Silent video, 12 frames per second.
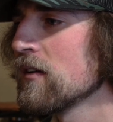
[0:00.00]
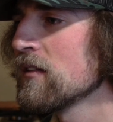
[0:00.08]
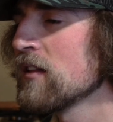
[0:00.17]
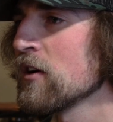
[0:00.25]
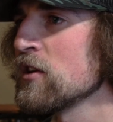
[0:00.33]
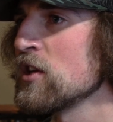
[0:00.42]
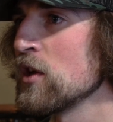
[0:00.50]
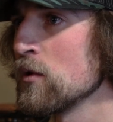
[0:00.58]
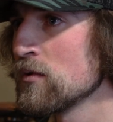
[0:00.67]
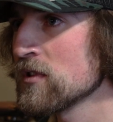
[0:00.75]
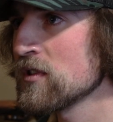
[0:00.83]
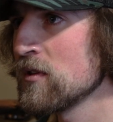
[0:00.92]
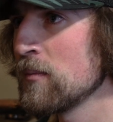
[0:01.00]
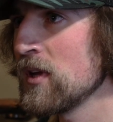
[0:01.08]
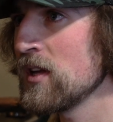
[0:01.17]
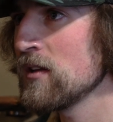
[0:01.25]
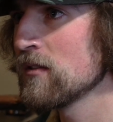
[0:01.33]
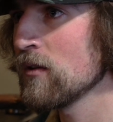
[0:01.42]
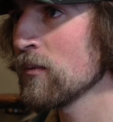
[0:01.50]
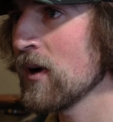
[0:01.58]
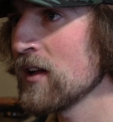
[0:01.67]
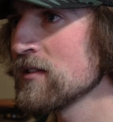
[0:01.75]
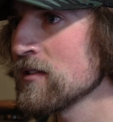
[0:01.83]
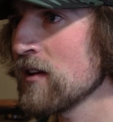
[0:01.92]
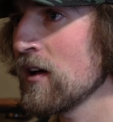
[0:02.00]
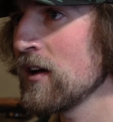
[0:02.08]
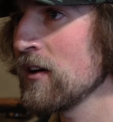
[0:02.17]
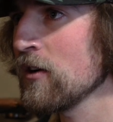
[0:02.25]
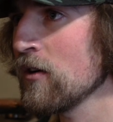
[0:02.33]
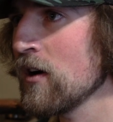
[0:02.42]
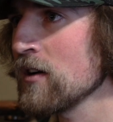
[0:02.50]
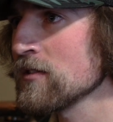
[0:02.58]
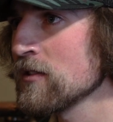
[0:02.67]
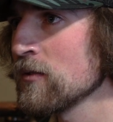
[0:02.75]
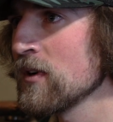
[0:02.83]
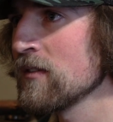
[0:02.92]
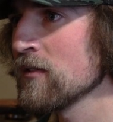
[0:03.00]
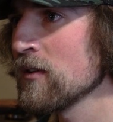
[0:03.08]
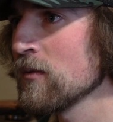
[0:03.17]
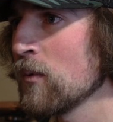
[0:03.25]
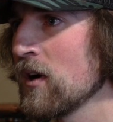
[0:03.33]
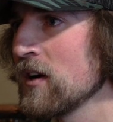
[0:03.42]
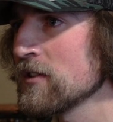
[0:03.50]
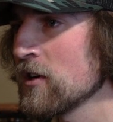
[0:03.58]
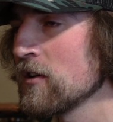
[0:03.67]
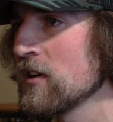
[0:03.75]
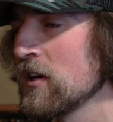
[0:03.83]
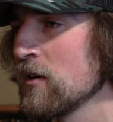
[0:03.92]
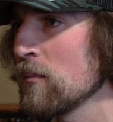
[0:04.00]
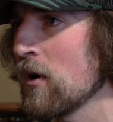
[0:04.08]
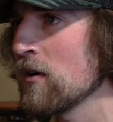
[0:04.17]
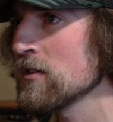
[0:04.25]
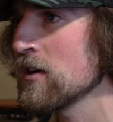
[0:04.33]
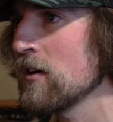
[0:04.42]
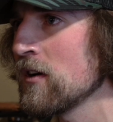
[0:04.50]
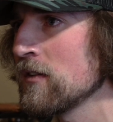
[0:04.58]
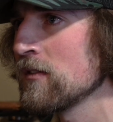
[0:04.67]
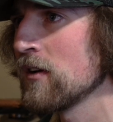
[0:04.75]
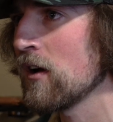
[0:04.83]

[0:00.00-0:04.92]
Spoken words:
there used to be the red sign across the river where it turned into Marton